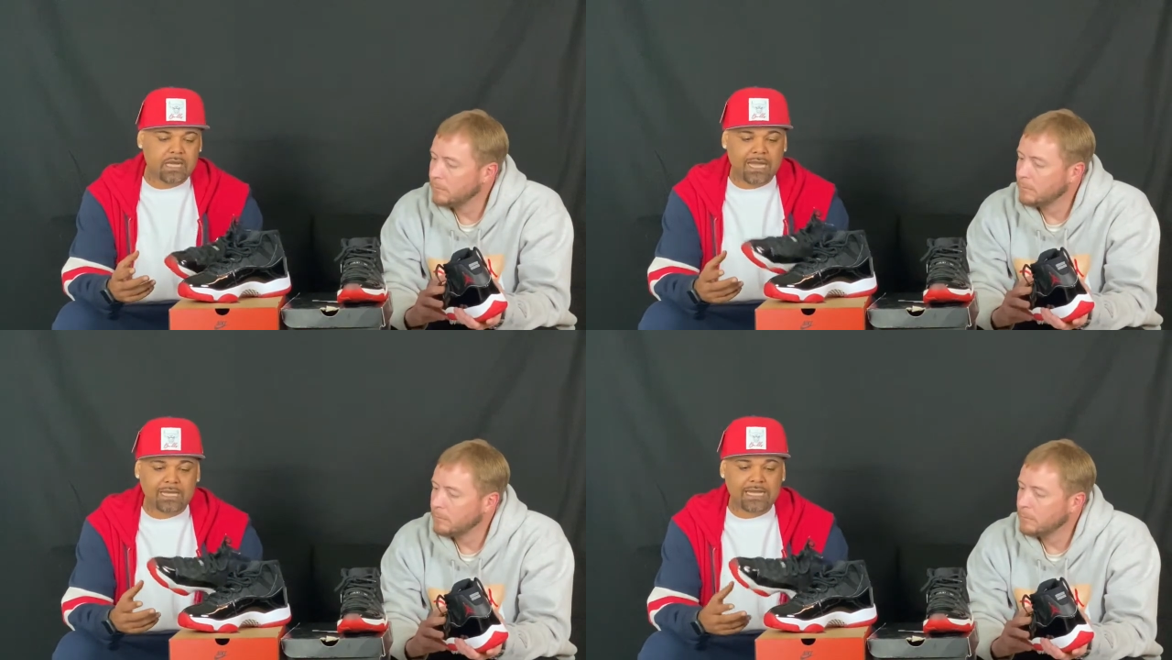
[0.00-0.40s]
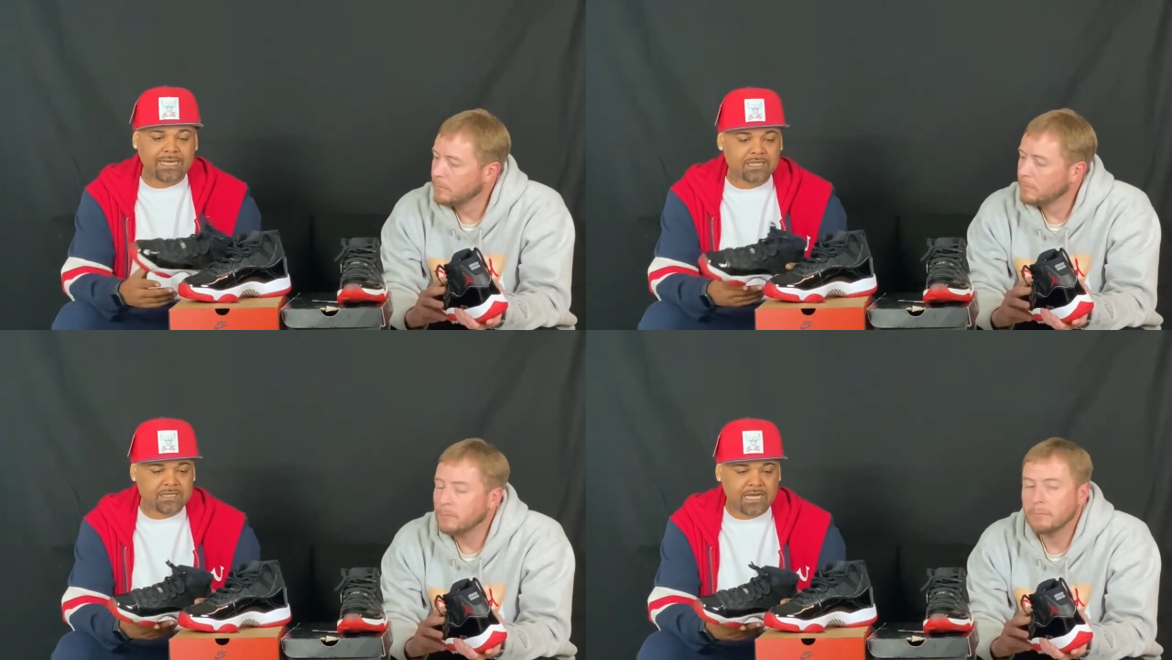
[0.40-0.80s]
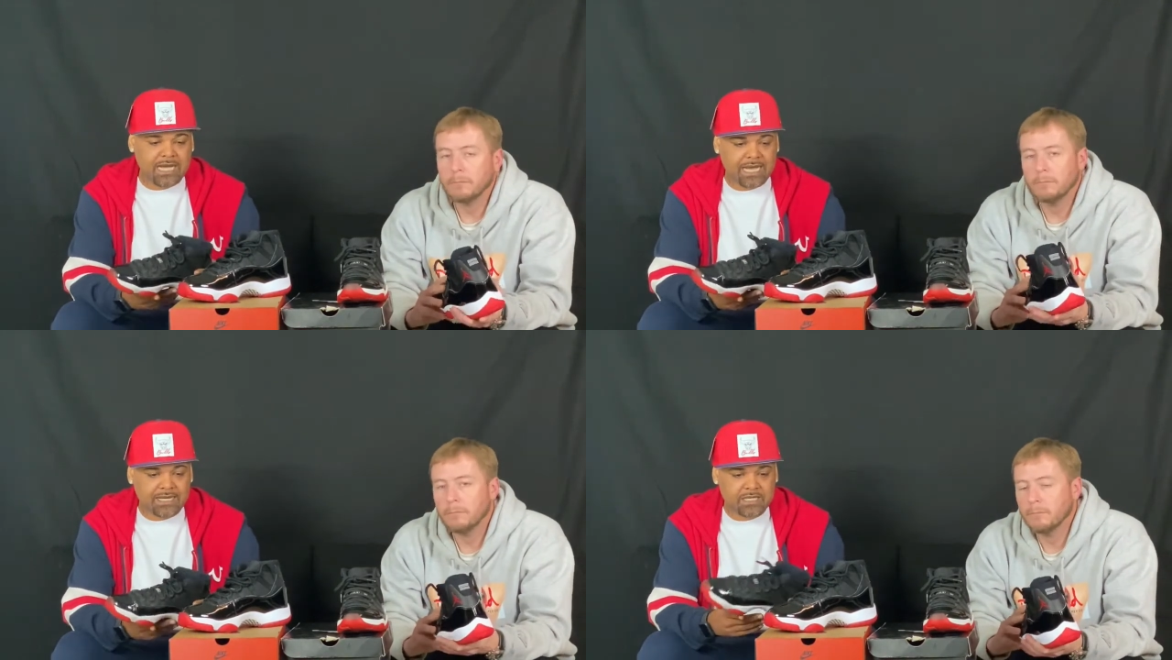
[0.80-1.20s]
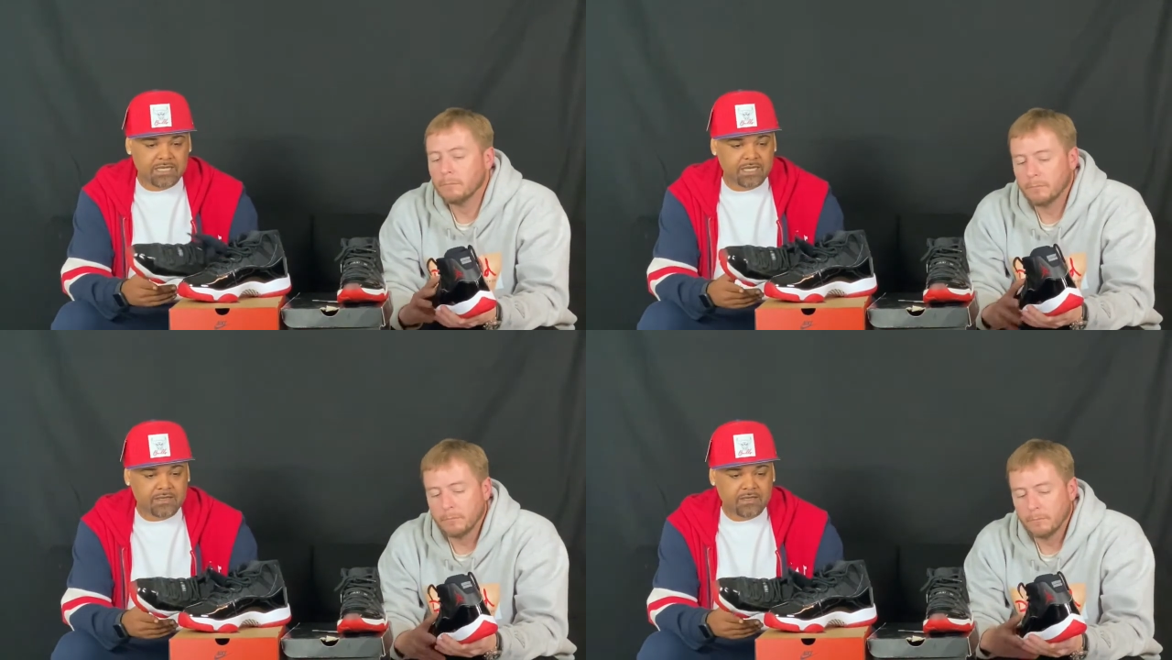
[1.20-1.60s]
Speaker 1: I liked it, the high
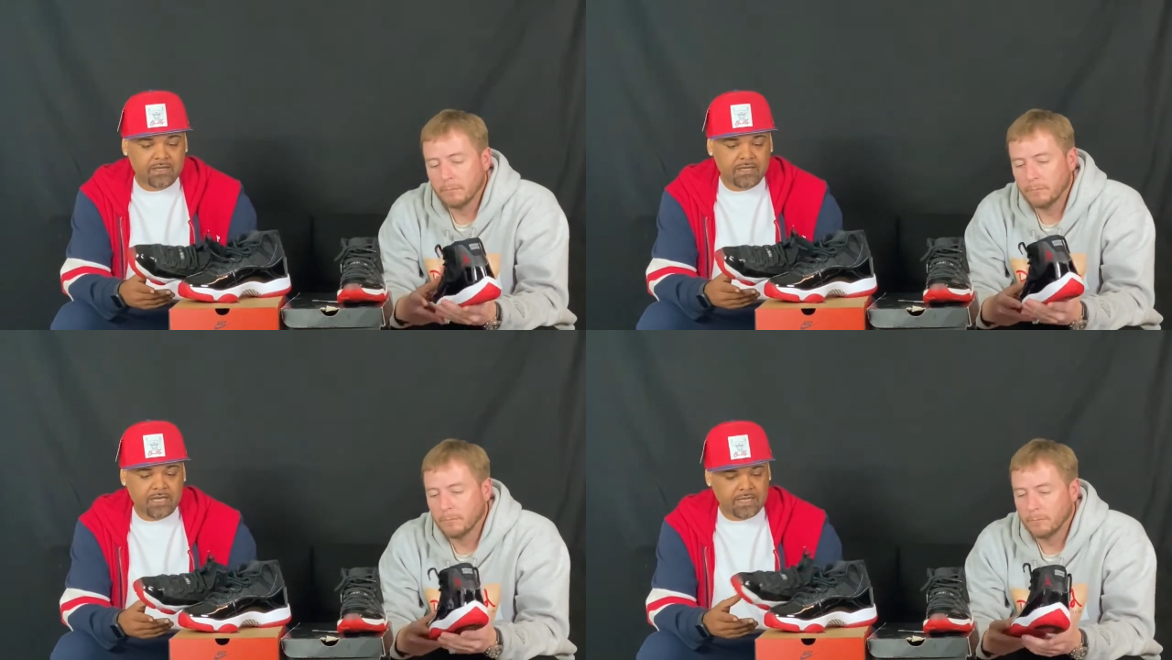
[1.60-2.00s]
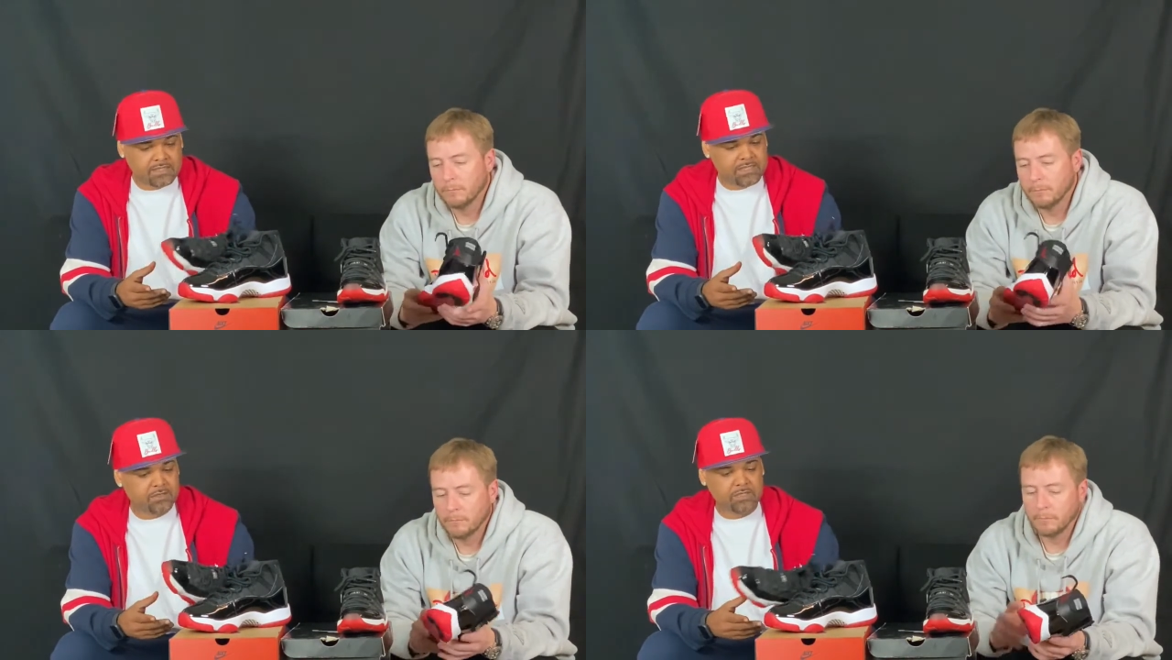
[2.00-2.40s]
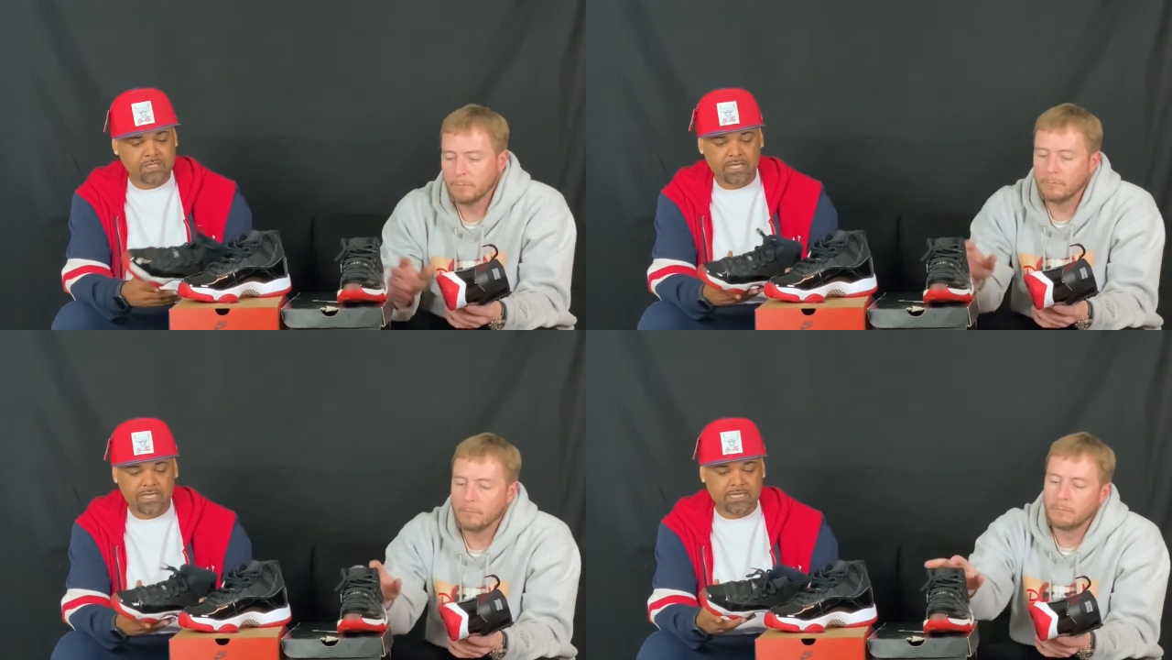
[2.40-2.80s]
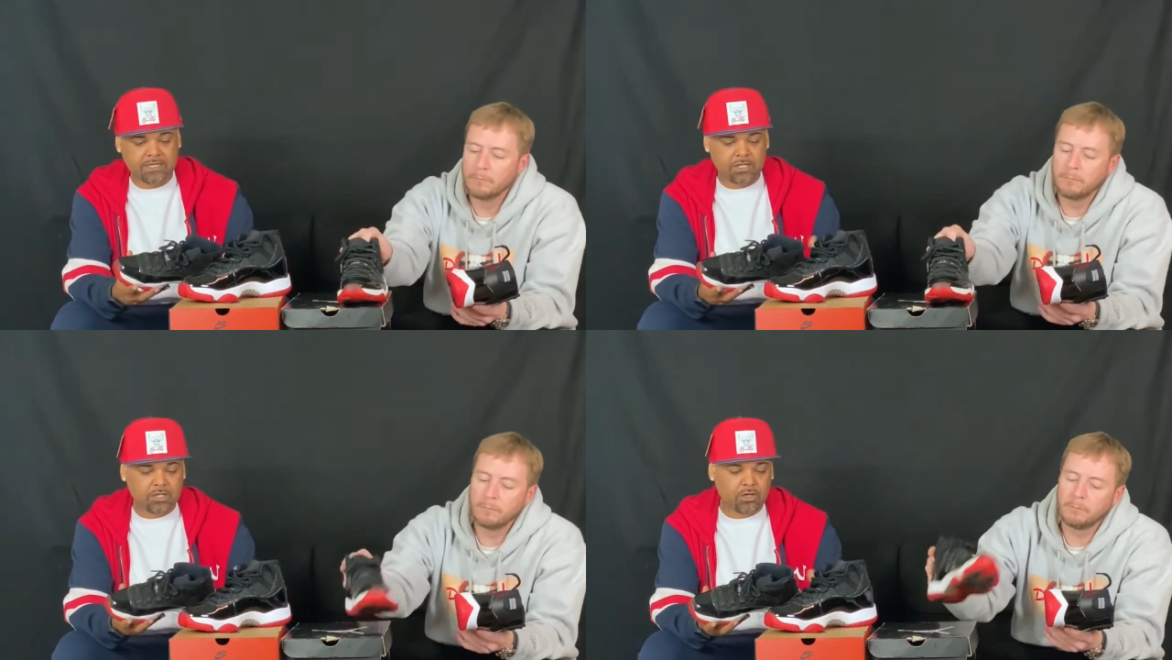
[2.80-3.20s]
cut until looking
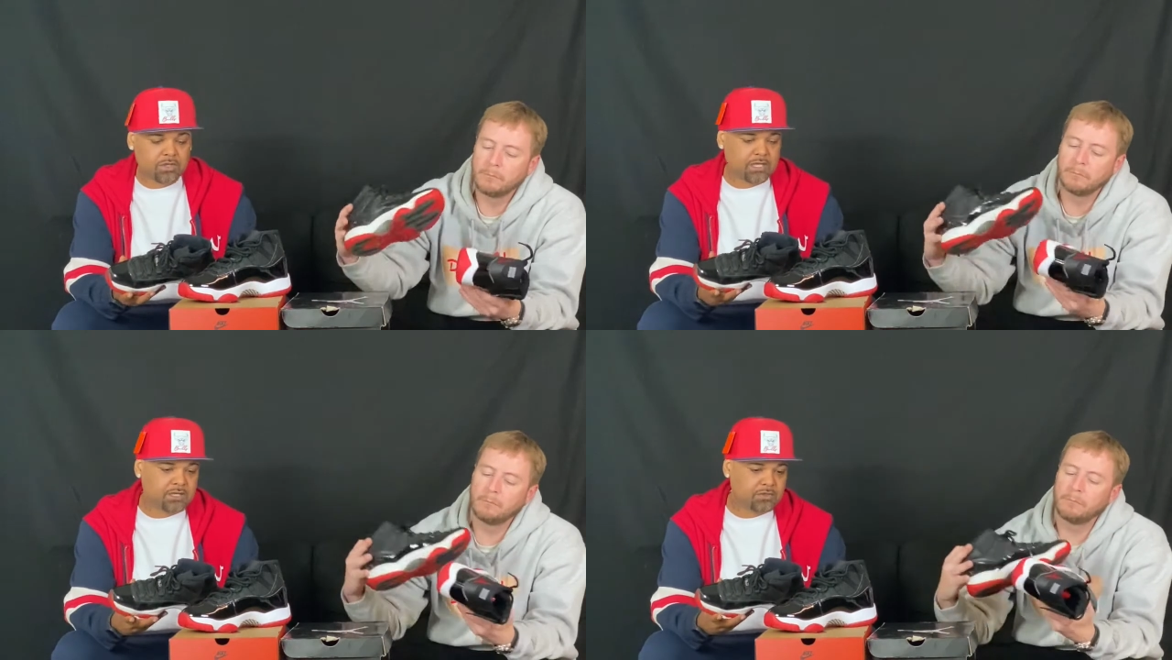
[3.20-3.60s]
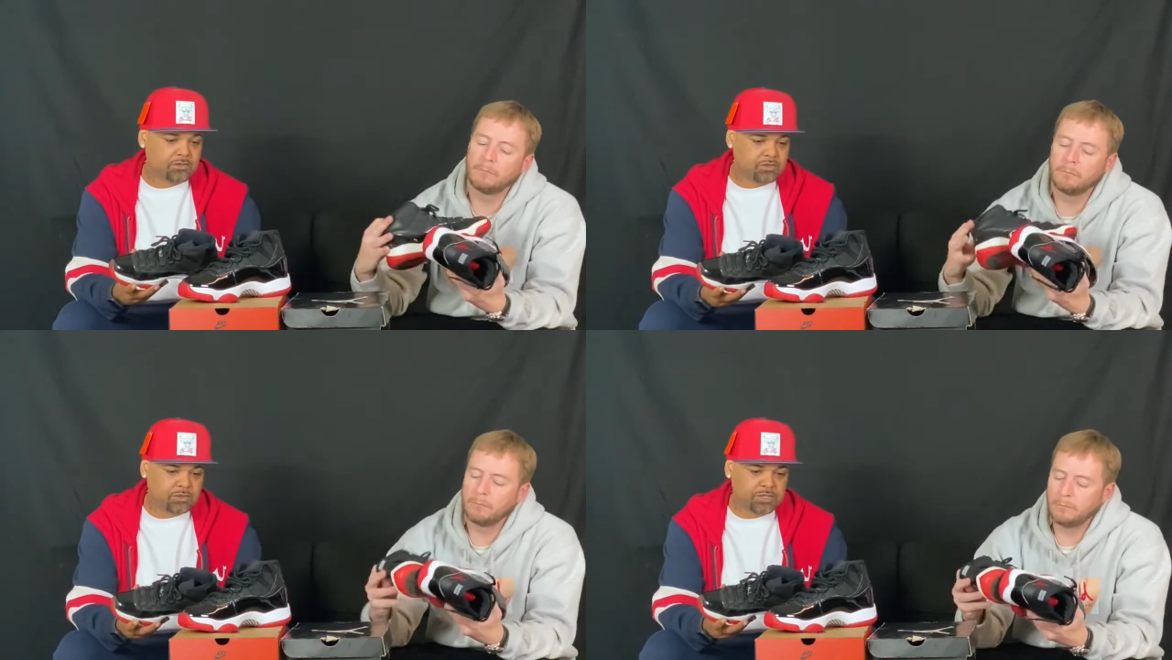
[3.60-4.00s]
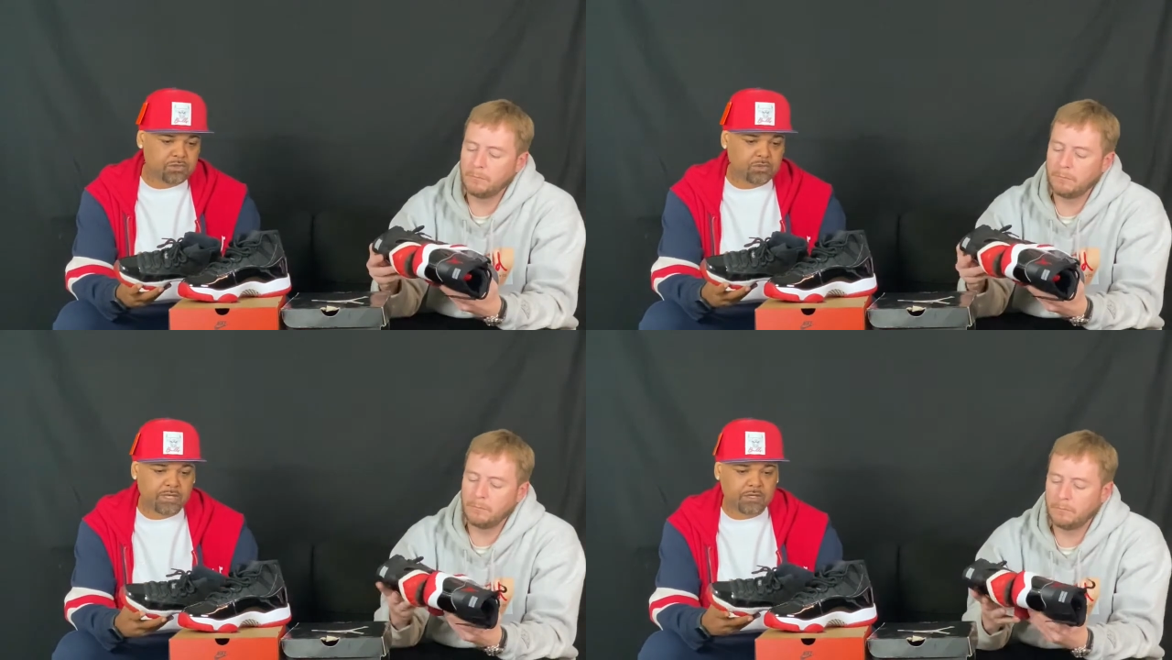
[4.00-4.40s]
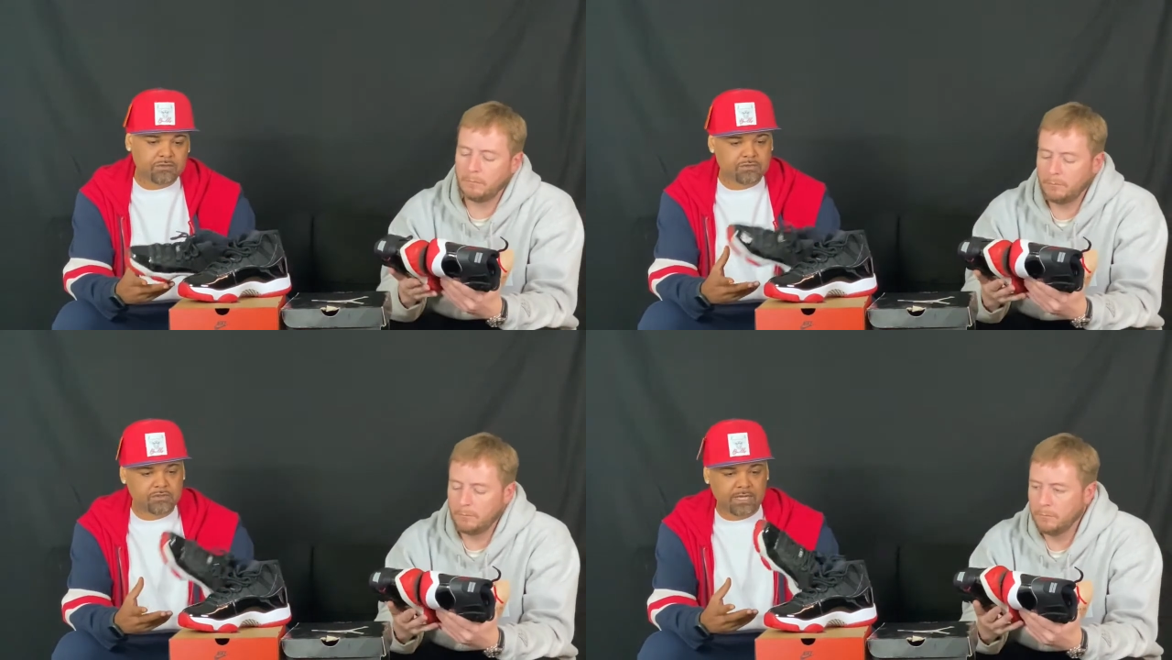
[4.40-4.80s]
at the low cut on the 2012s.